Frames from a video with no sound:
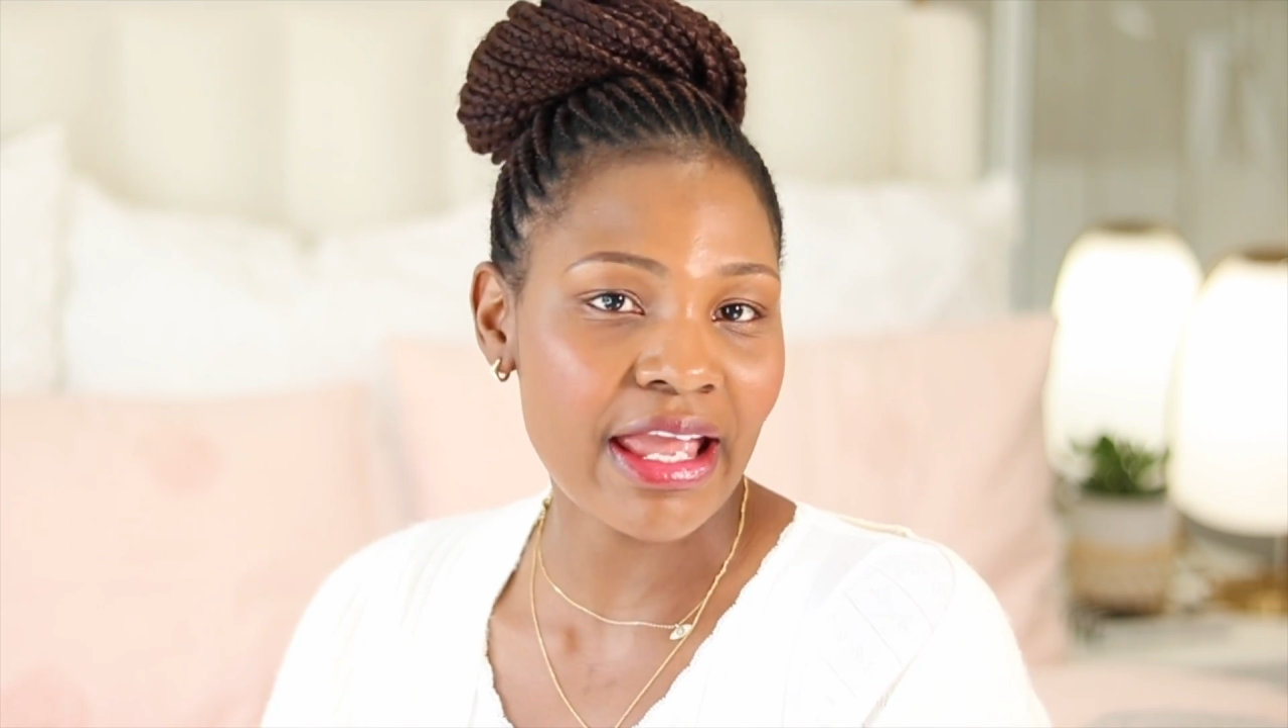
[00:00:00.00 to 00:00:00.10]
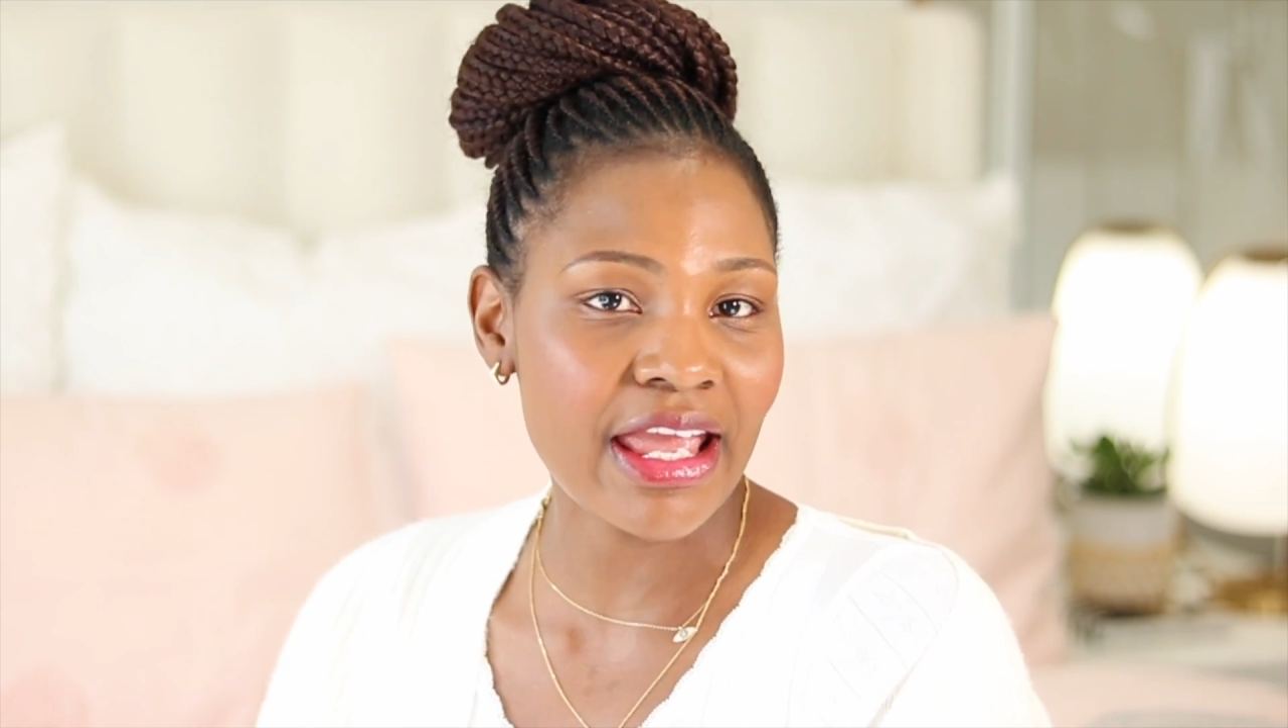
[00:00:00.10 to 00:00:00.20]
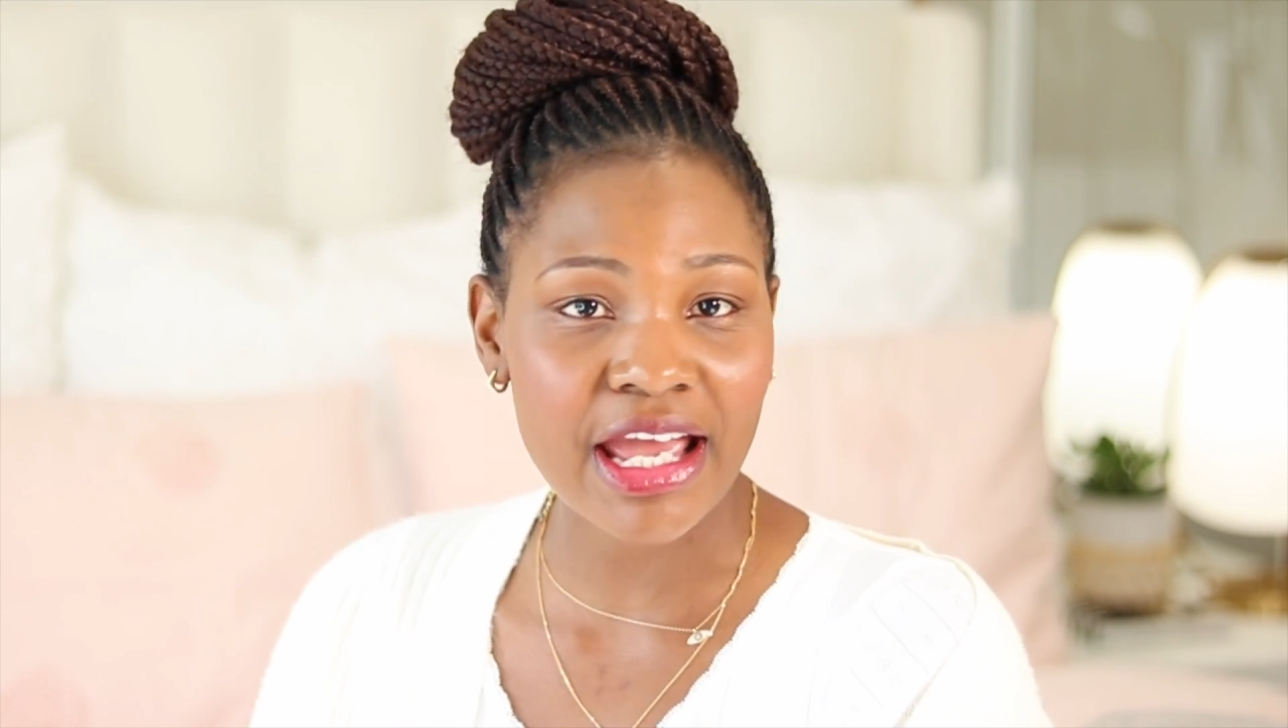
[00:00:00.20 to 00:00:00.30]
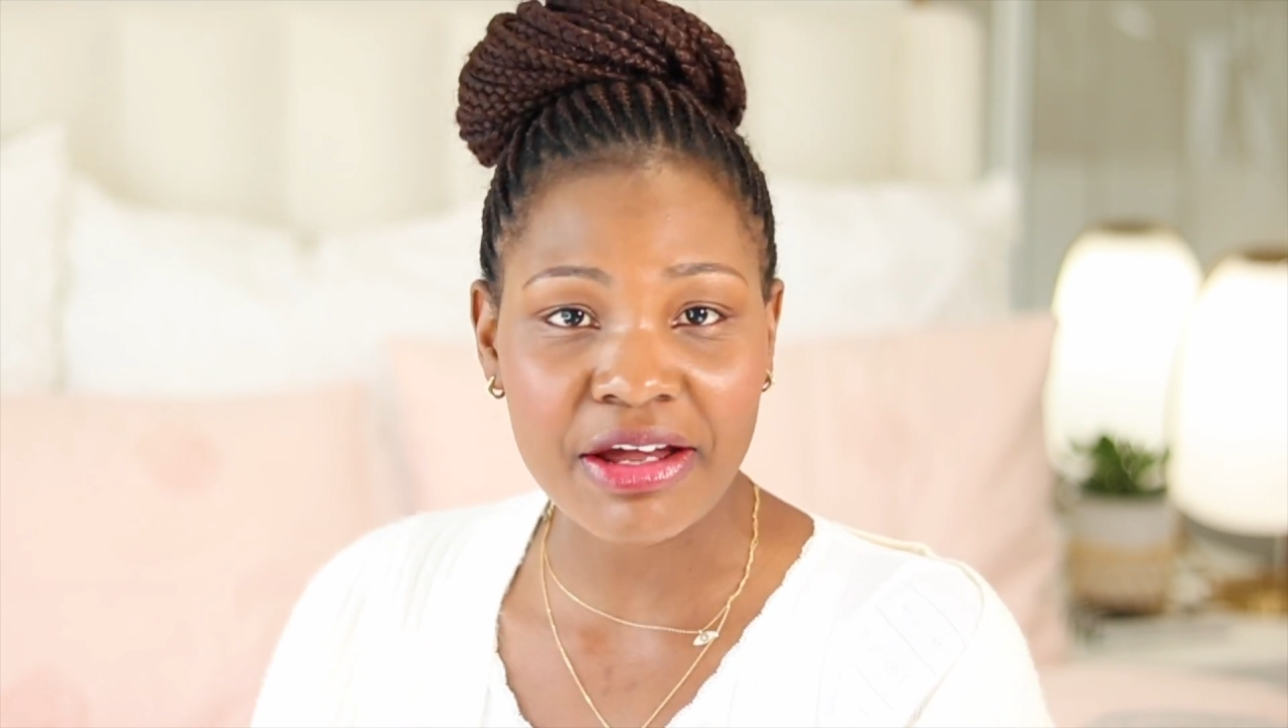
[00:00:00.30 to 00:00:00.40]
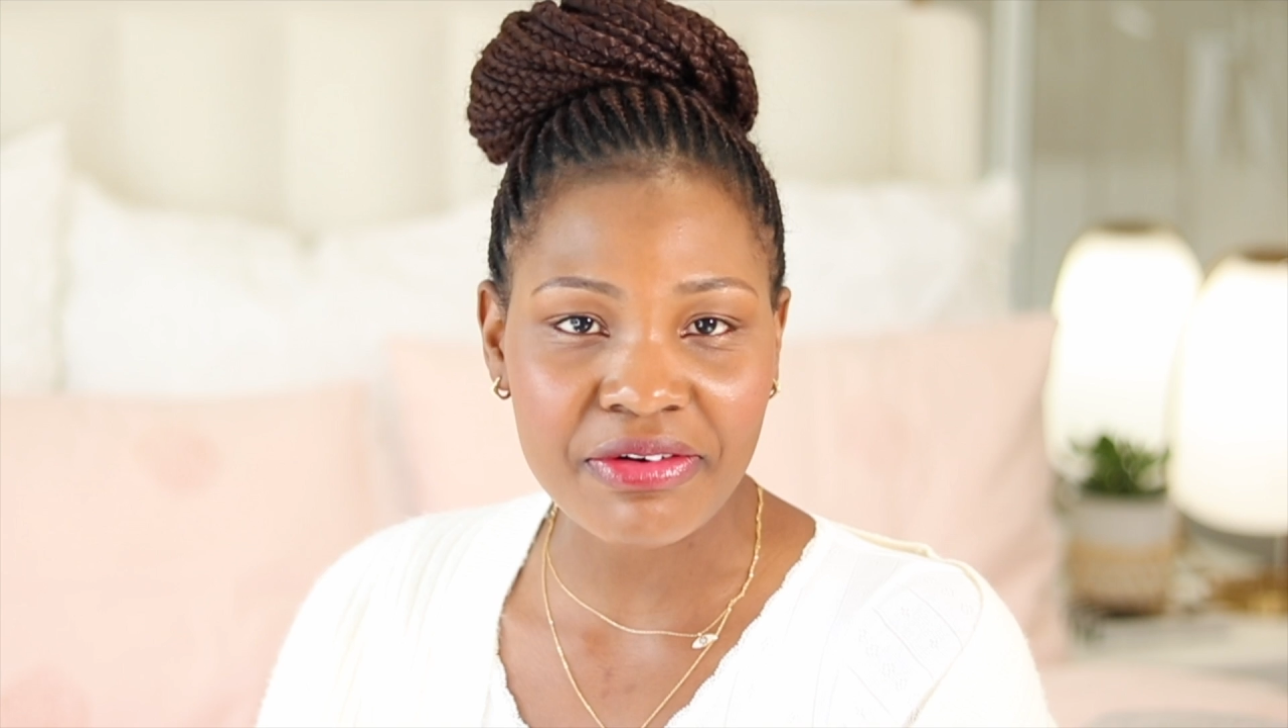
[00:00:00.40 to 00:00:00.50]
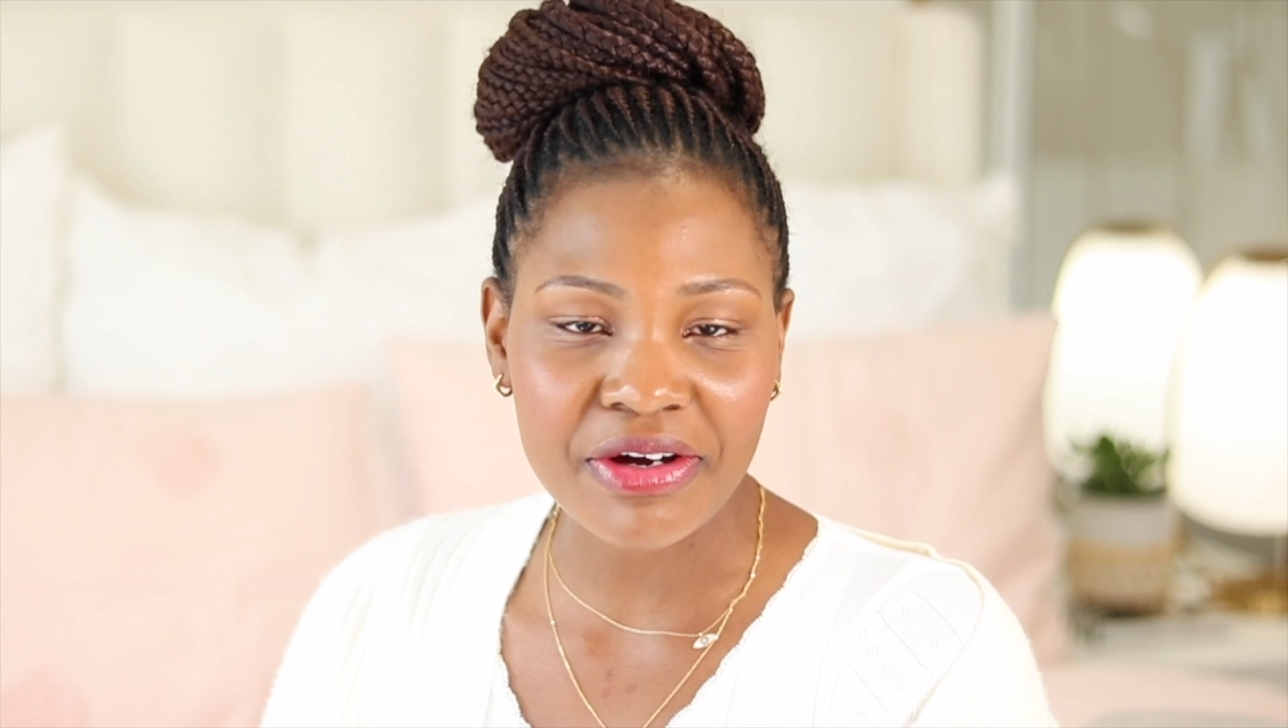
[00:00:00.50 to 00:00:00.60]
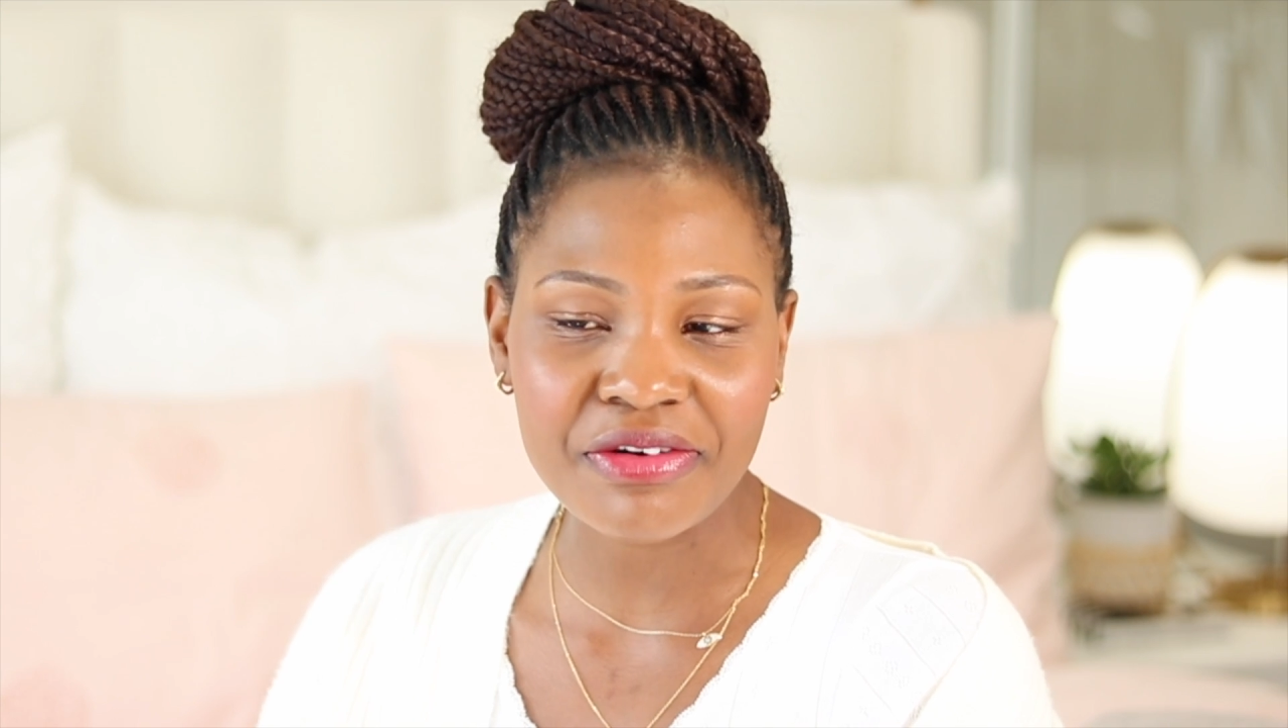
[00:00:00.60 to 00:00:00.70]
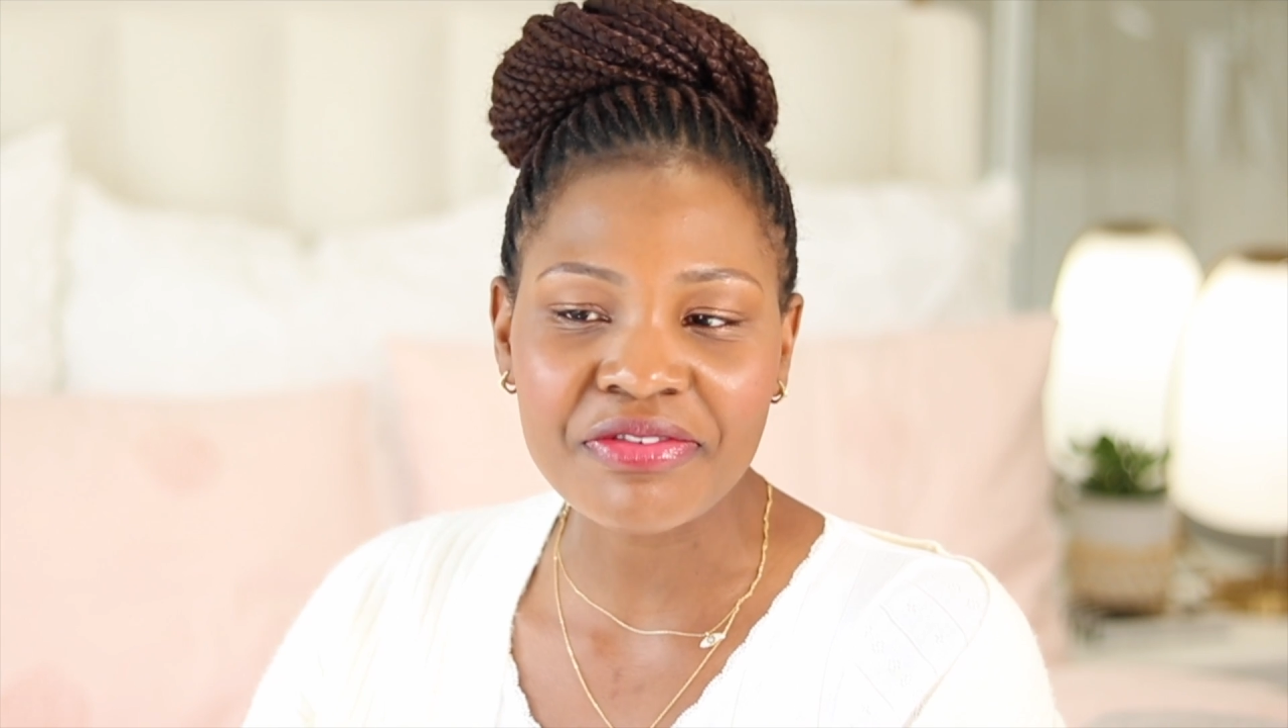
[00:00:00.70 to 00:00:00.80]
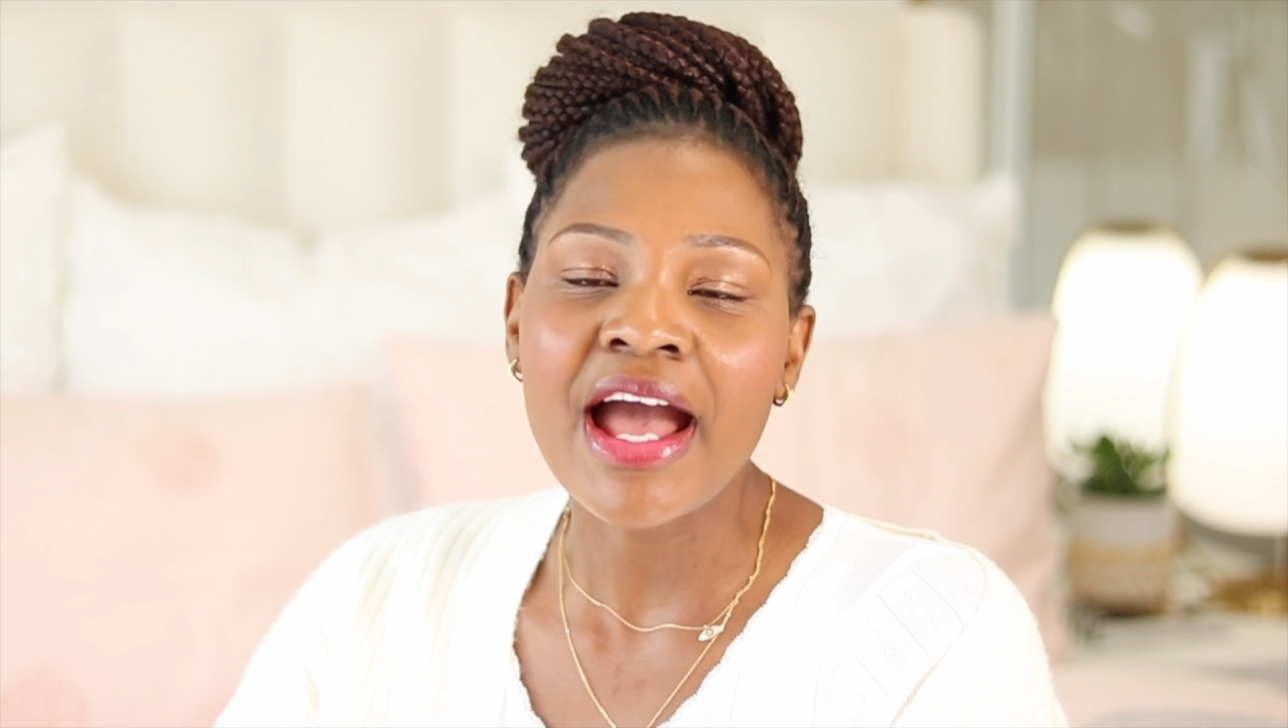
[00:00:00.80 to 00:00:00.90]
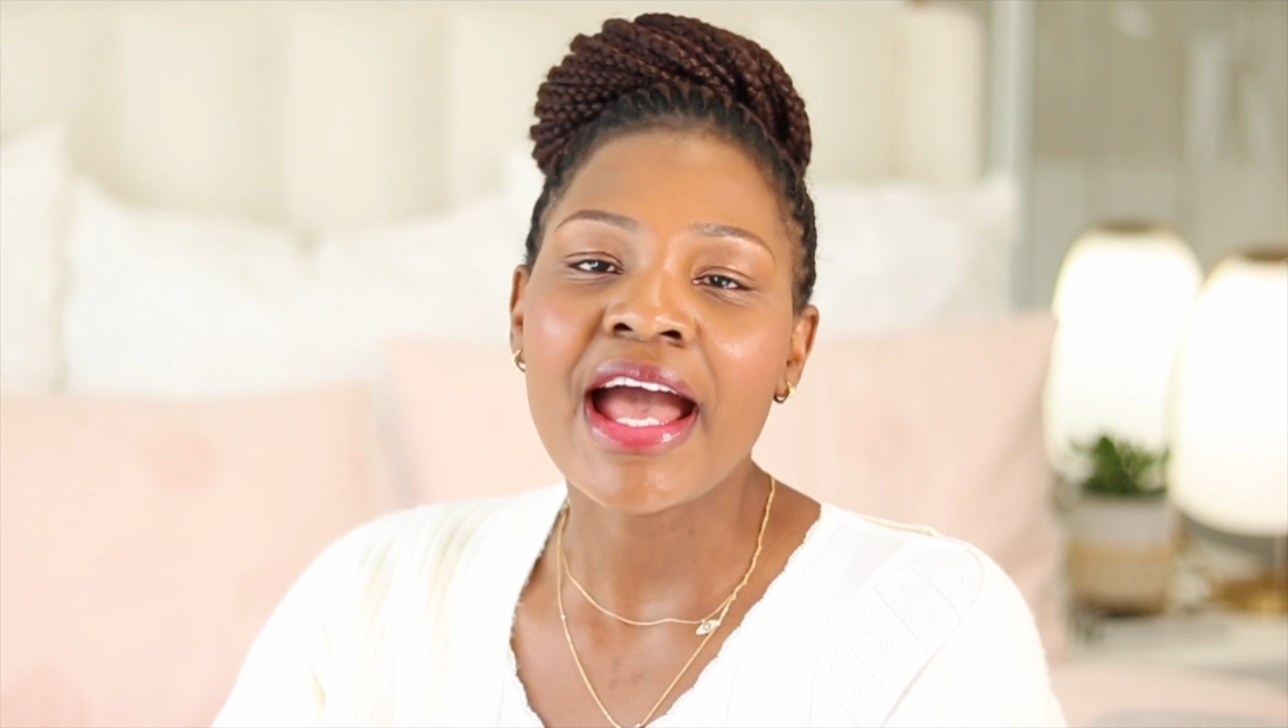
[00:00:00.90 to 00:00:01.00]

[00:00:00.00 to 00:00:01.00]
care of,